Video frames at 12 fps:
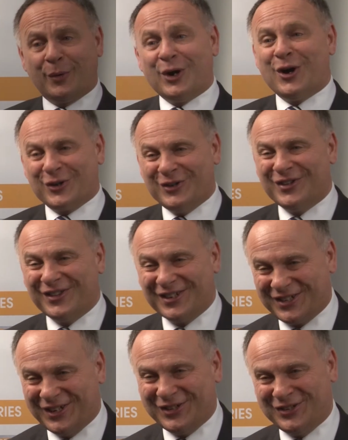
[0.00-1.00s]
would argue that
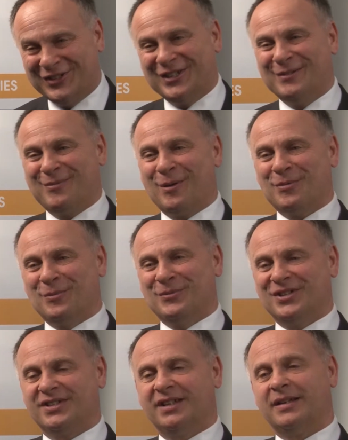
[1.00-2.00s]
the solution to the problem
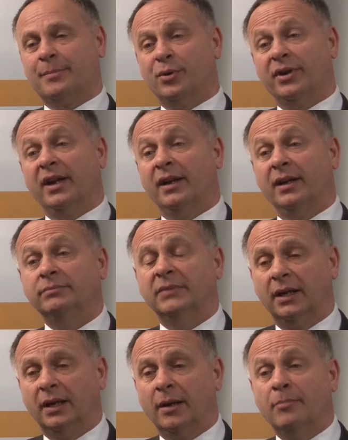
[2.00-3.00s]
was that they put in a,
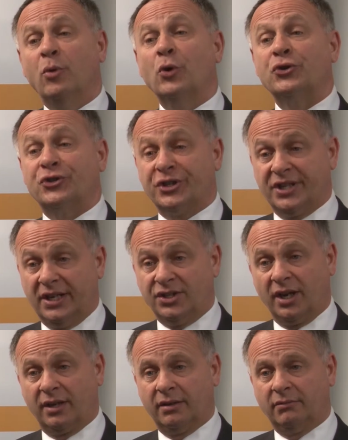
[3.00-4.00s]
a more
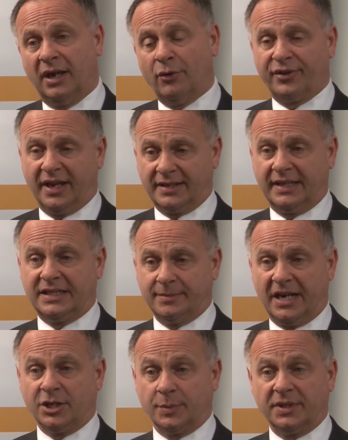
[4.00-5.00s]
strategic healthcare data
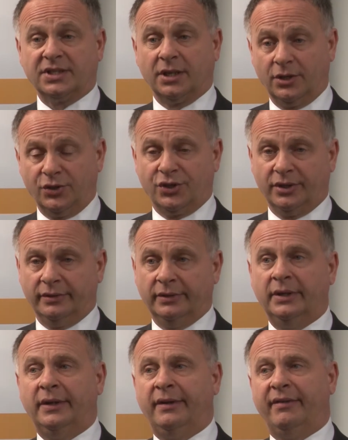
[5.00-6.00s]
management solution
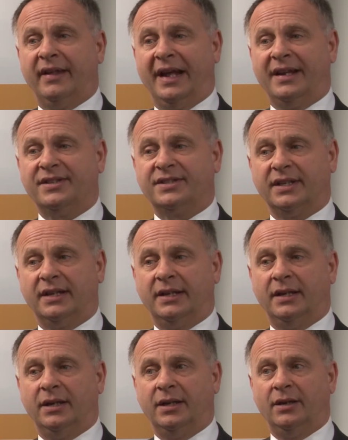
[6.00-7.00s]
that
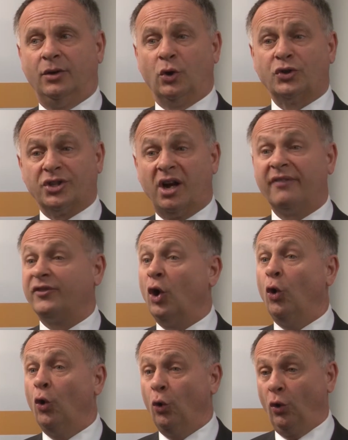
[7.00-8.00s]
uh, looks after
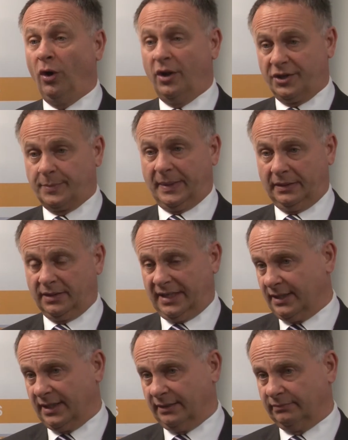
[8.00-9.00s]
all hospital
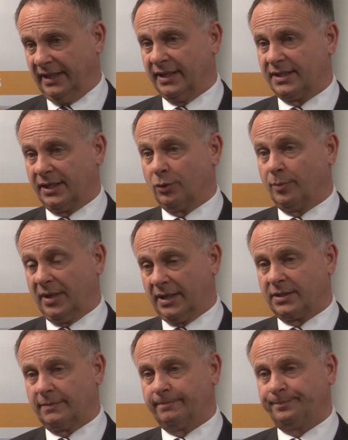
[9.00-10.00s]
data in a single
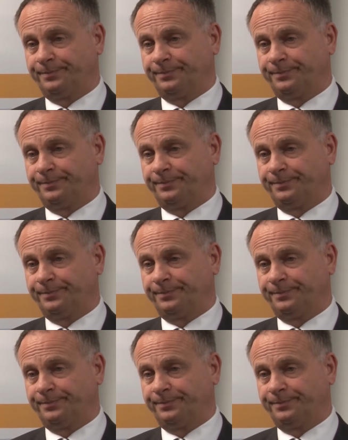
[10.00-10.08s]
place.